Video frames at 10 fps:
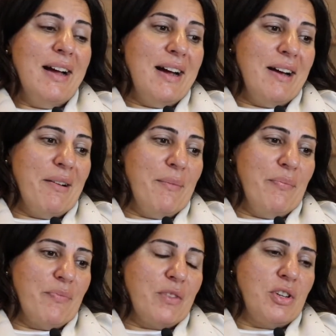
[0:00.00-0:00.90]

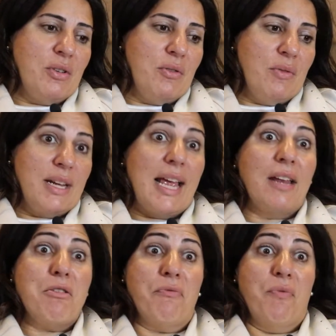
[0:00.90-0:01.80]
to an
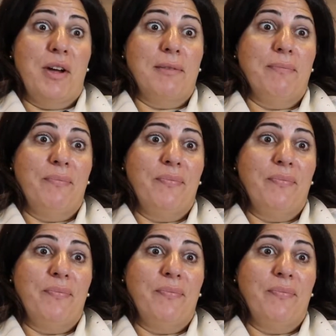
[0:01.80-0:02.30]
N of one.